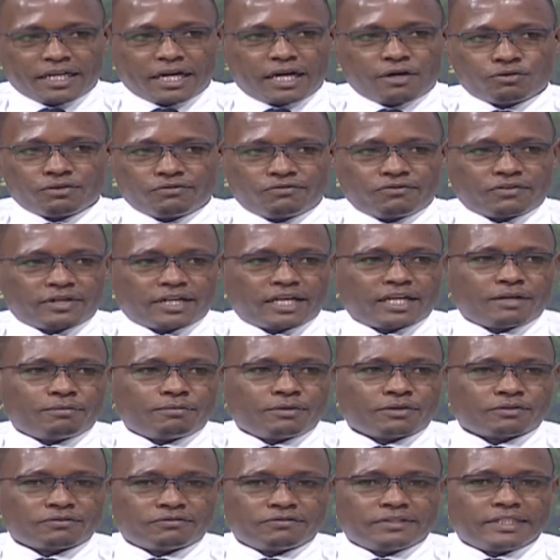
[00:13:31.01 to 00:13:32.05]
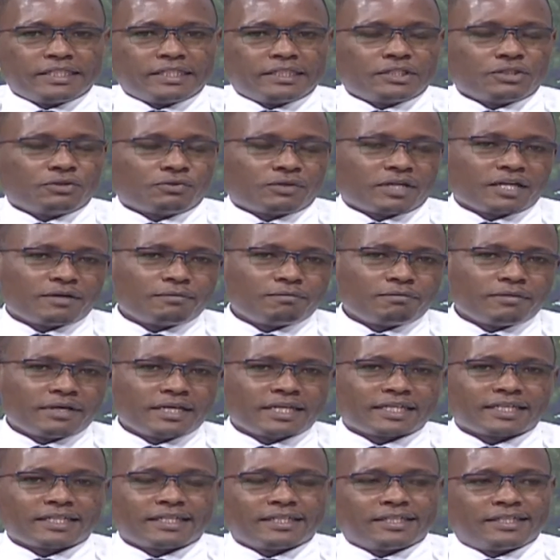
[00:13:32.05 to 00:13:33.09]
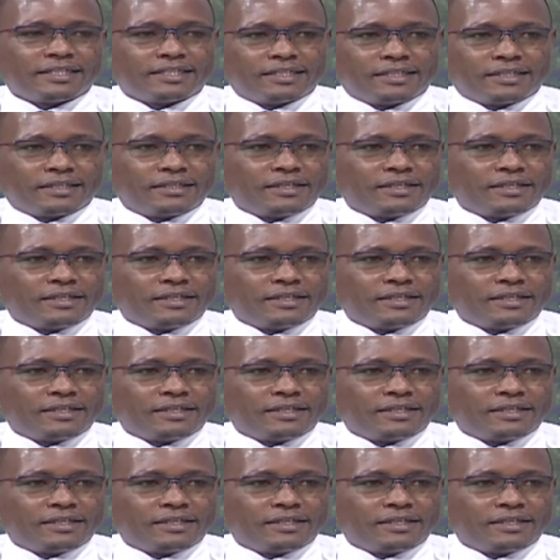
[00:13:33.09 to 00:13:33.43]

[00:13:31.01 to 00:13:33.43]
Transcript: out for a number of days, you come back and,